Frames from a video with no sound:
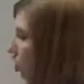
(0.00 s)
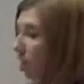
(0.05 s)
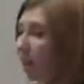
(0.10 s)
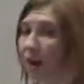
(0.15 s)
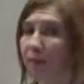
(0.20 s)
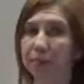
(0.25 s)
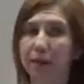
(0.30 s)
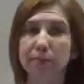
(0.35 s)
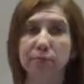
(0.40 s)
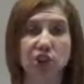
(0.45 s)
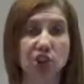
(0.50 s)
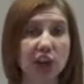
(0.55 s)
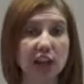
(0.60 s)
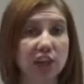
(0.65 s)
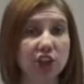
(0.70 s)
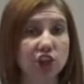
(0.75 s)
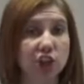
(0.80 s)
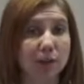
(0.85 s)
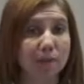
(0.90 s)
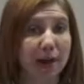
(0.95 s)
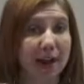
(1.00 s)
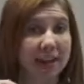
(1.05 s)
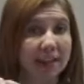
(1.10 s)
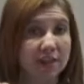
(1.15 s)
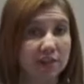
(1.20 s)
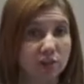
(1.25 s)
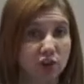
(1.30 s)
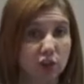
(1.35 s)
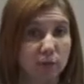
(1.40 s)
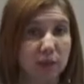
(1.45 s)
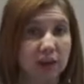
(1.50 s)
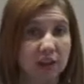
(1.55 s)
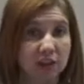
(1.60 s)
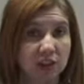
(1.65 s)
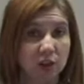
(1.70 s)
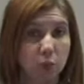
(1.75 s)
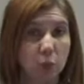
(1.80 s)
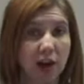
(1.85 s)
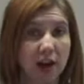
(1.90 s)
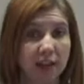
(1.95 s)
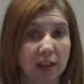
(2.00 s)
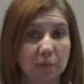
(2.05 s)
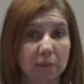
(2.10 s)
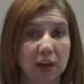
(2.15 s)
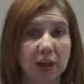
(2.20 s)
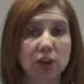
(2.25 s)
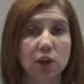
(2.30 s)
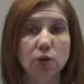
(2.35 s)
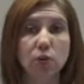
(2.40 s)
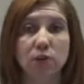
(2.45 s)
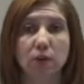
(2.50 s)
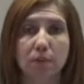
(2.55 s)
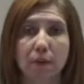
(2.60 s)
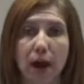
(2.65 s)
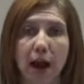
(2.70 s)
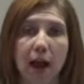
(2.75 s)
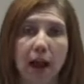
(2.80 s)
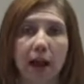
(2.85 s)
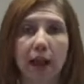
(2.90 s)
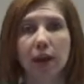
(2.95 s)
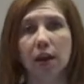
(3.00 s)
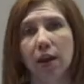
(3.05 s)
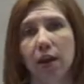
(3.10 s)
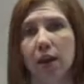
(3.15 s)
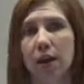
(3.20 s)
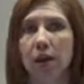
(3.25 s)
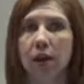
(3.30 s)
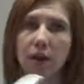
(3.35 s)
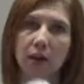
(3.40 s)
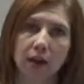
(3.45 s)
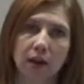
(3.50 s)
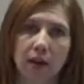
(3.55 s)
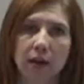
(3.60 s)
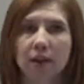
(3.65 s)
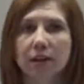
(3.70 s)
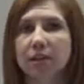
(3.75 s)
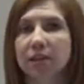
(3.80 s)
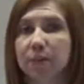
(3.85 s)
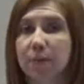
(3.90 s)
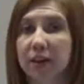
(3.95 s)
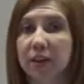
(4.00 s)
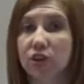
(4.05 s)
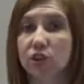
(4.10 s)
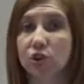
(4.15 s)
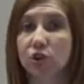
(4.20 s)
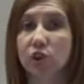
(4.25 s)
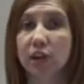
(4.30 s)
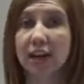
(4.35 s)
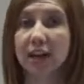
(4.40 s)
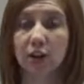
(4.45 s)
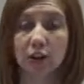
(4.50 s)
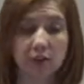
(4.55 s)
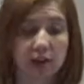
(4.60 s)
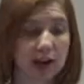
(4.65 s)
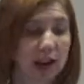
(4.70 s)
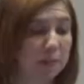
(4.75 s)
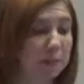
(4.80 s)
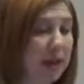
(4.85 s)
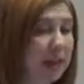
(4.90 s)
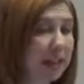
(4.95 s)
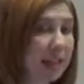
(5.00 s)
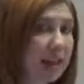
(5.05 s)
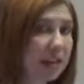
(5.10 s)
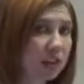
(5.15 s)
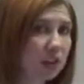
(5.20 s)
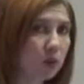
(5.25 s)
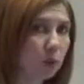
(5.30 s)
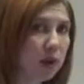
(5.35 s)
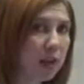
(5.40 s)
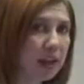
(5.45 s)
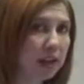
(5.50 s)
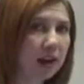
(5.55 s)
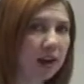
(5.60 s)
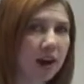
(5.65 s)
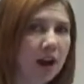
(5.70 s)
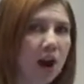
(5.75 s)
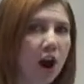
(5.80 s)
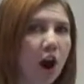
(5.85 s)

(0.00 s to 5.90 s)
up. I'm changing my instrument as well. I'm going to use my special shaker that I made last week.